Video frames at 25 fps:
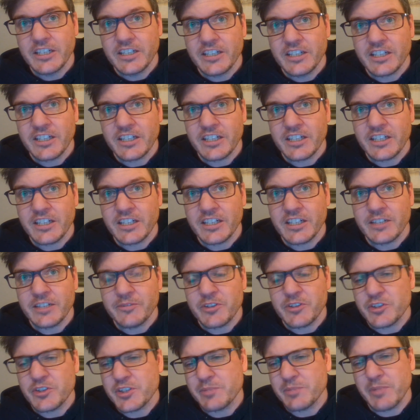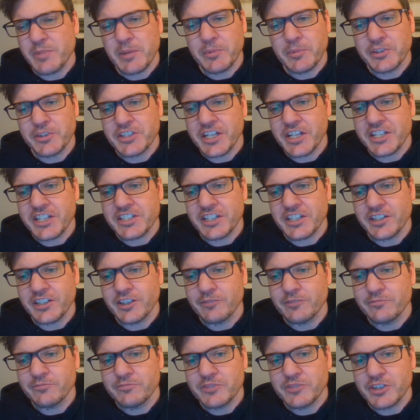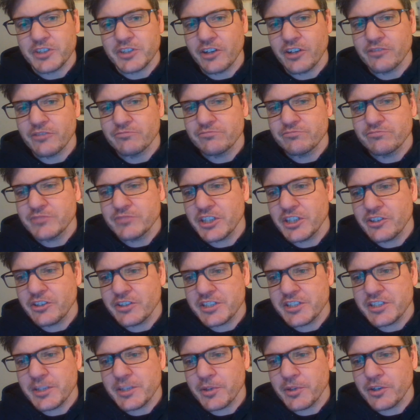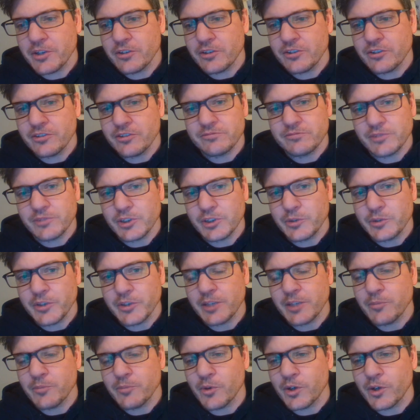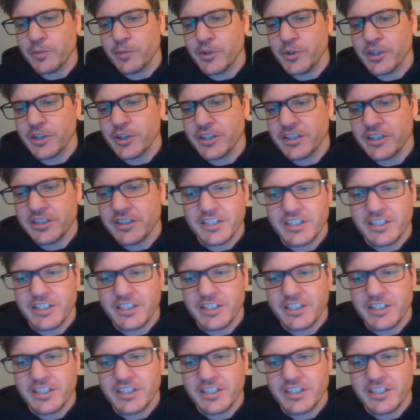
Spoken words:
and there's some people chasing them. So, a typical Louis L'Amour book.